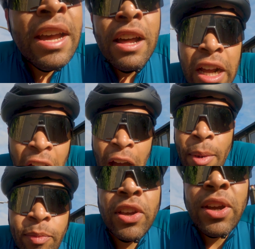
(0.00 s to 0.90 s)
the
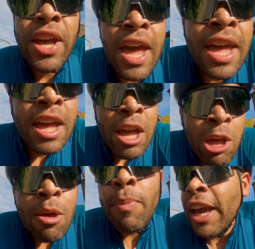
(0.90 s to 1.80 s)
climb up to
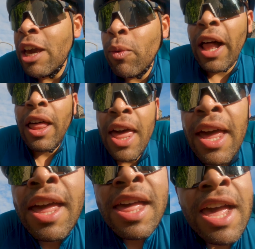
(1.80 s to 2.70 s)
Pecketwell,
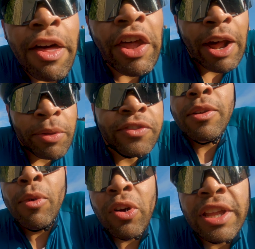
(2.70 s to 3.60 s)
and then up onto
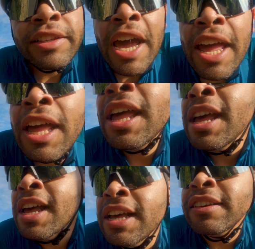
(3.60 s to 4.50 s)
the moorland.
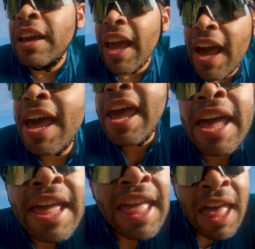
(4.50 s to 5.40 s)
So yeah,
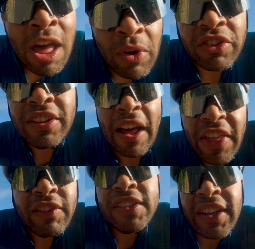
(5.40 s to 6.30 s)
which is like
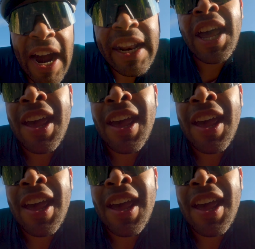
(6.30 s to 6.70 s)
the other side